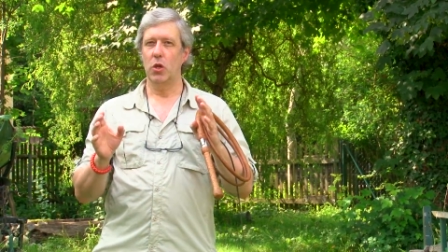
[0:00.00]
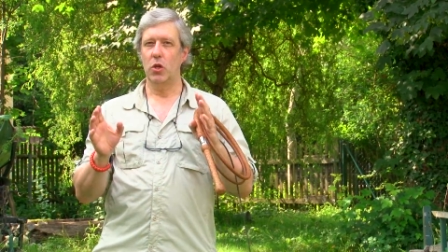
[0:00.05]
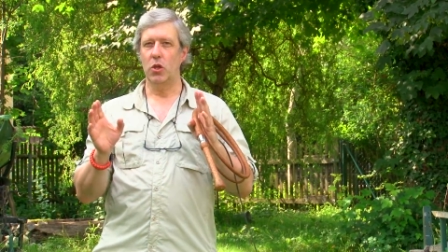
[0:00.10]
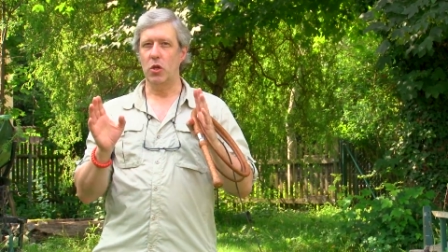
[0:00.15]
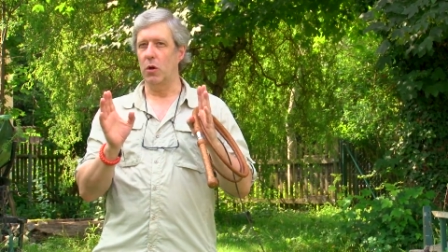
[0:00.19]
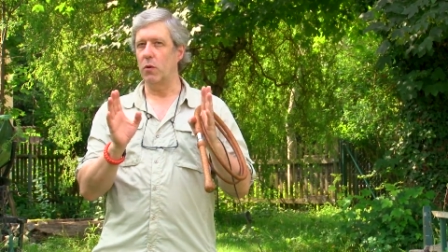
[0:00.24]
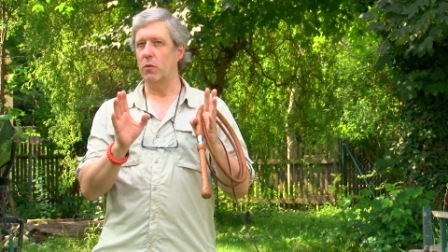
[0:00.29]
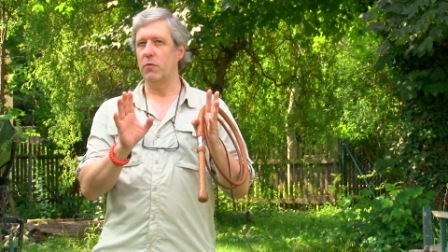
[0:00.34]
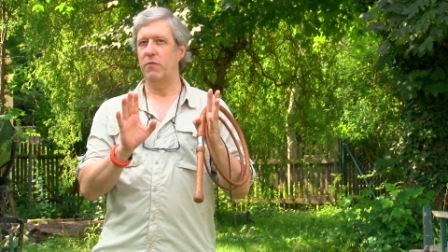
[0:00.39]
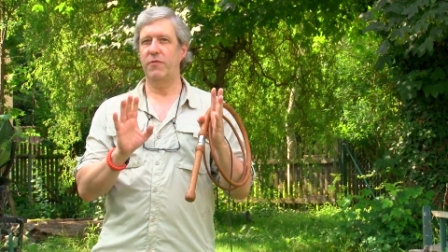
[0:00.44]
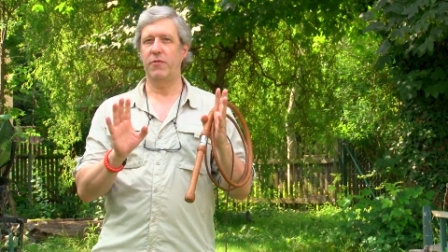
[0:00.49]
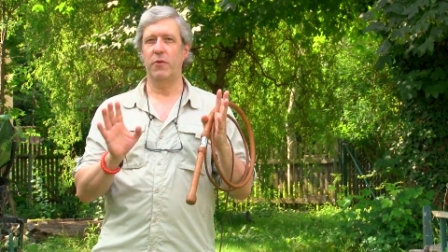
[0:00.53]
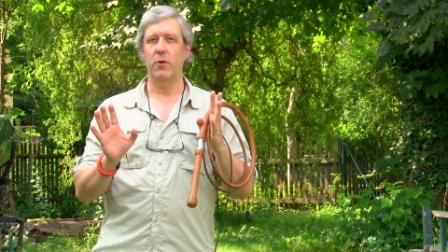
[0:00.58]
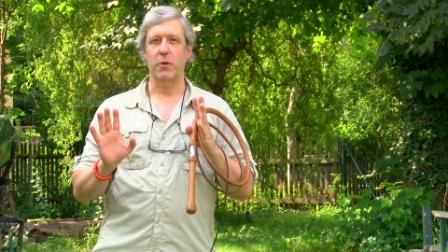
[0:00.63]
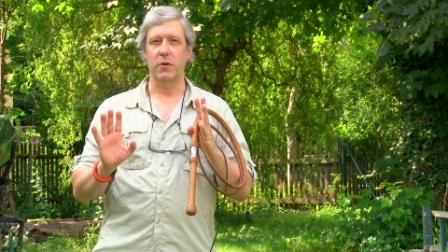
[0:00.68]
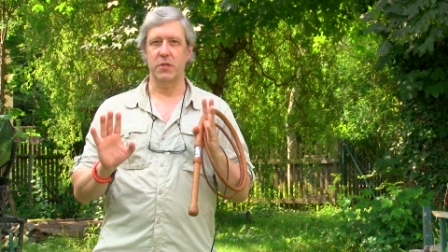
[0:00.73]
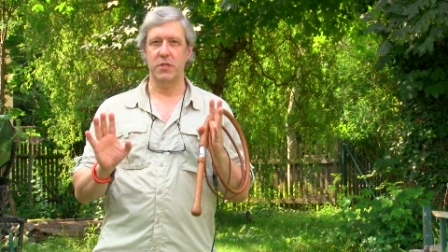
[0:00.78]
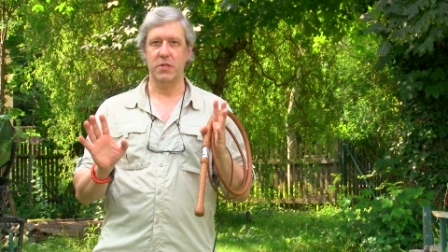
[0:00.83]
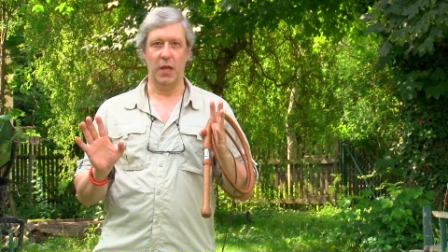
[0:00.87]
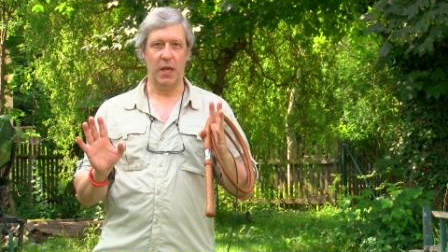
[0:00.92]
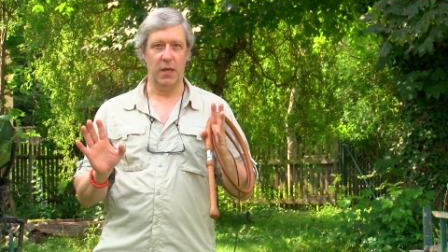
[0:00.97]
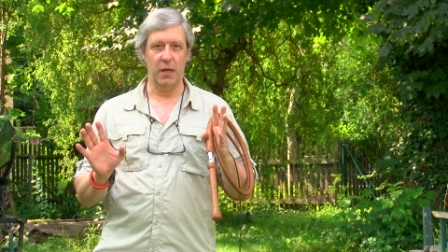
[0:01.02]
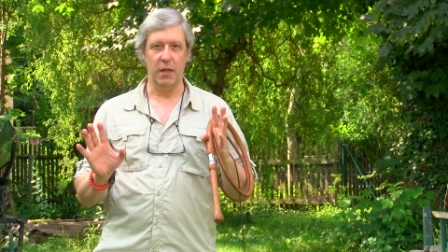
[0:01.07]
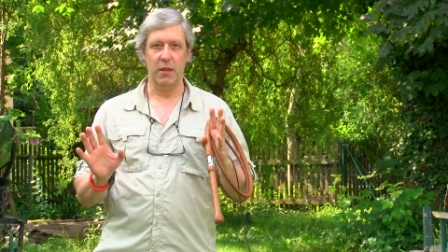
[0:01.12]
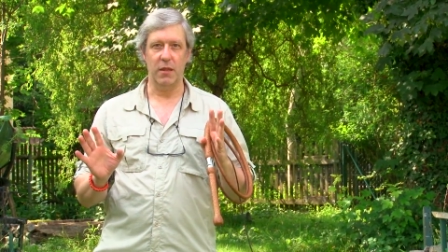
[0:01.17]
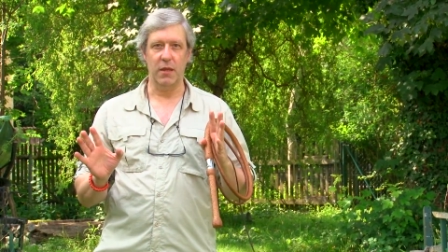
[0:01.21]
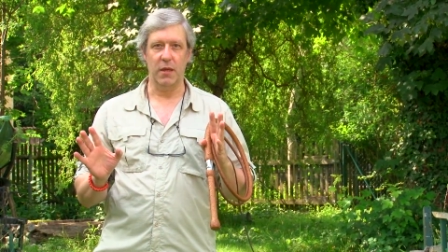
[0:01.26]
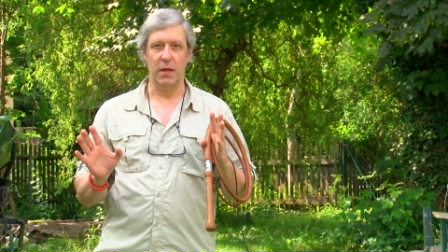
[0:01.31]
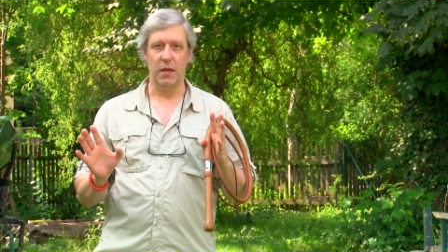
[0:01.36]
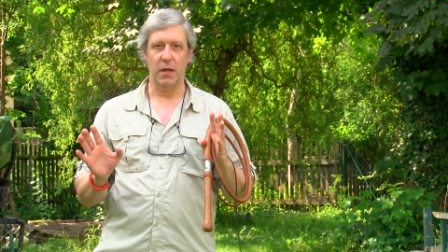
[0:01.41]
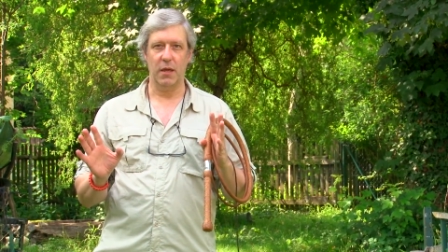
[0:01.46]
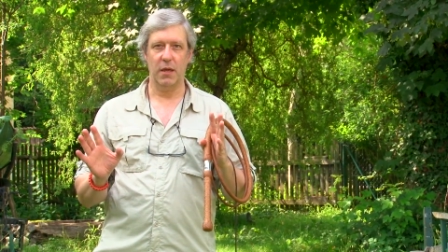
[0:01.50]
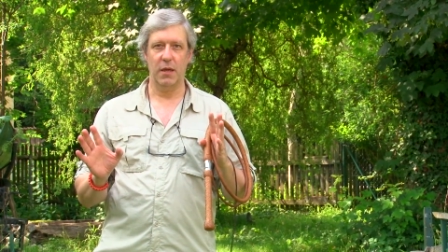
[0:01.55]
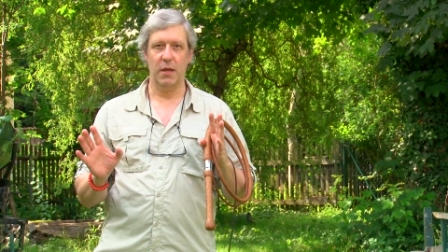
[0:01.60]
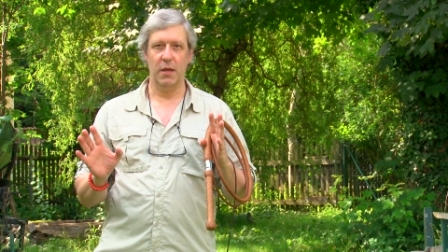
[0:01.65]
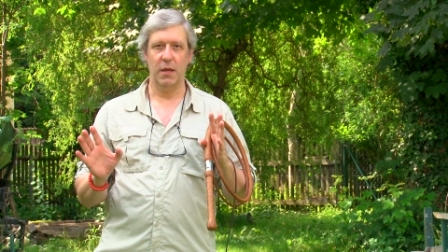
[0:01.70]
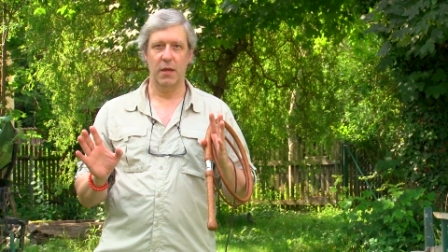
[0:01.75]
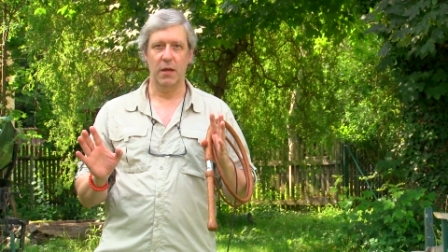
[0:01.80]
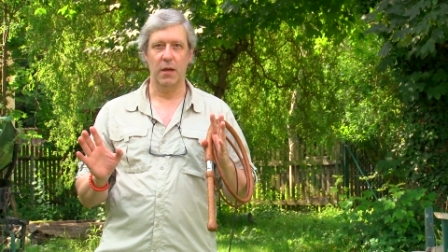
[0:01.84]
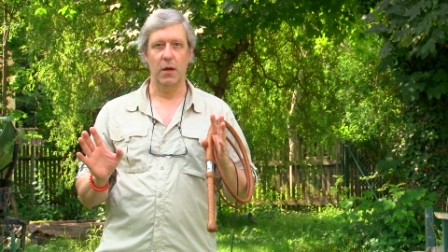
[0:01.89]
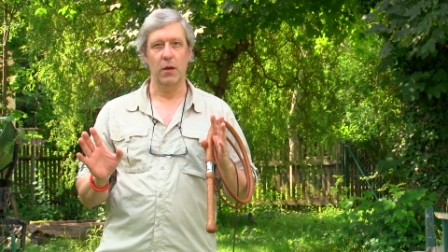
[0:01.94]
don't force anything,
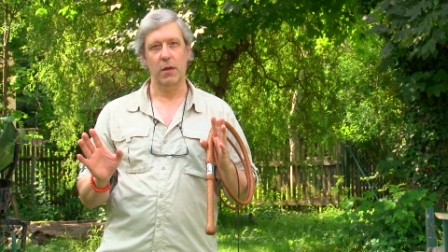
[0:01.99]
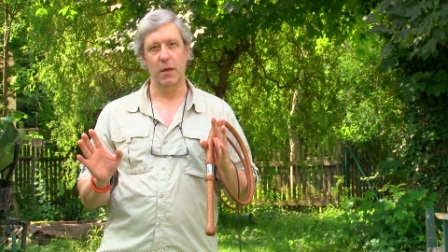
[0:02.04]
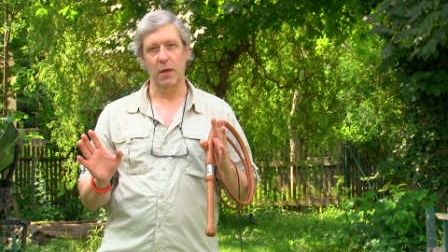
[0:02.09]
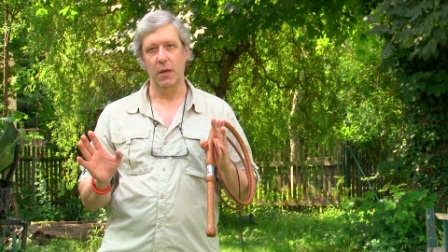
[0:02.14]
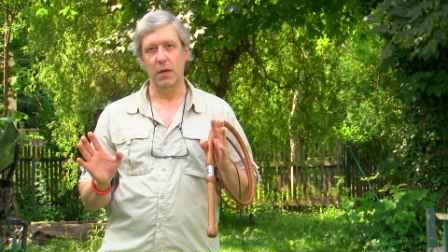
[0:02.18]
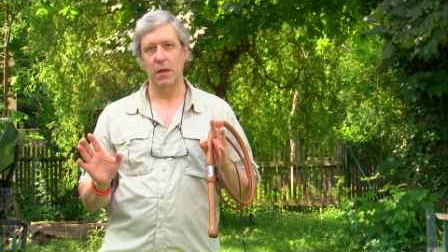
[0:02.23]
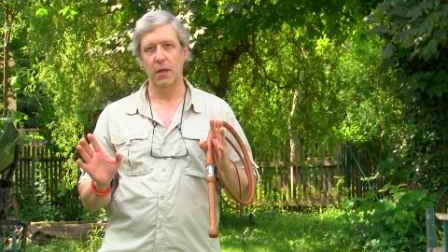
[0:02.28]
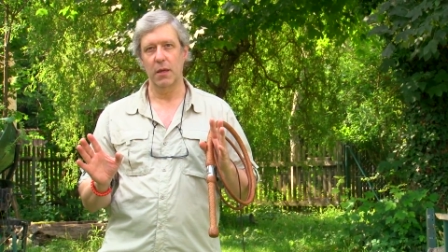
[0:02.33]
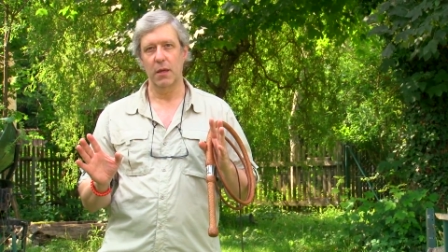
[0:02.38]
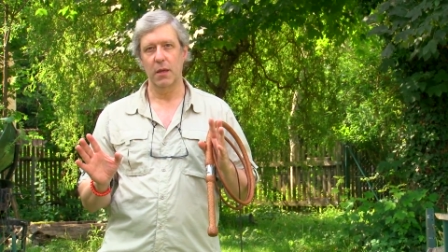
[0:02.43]
okay?